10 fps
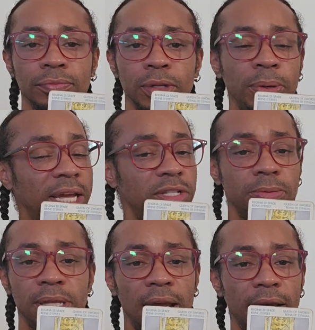we ain't
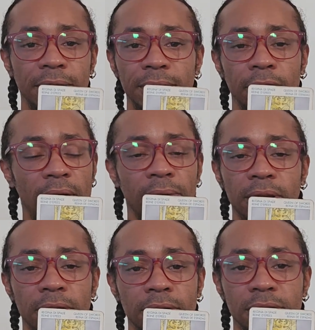doing that around
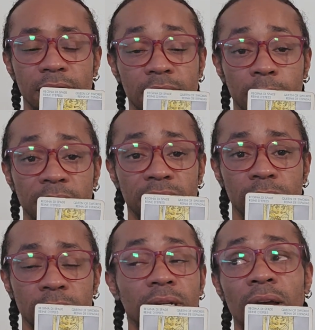here, says the Queen of
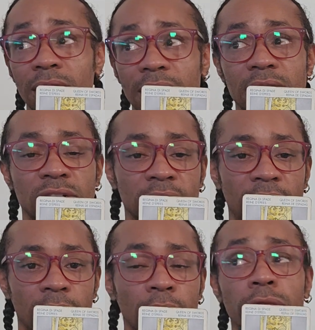Swords. Cut that shit
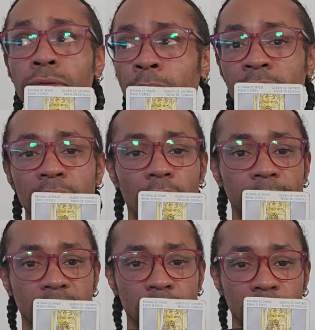out. Throw it in the
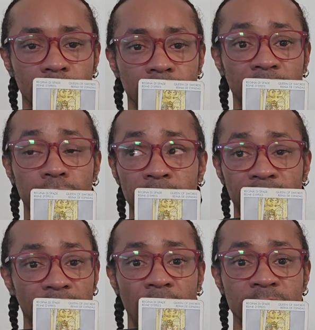garbage. Get rid
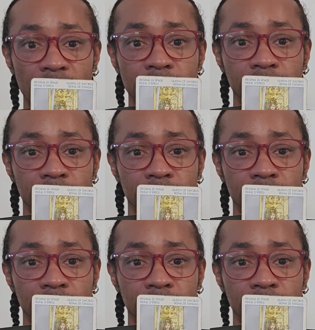of it. I'm done.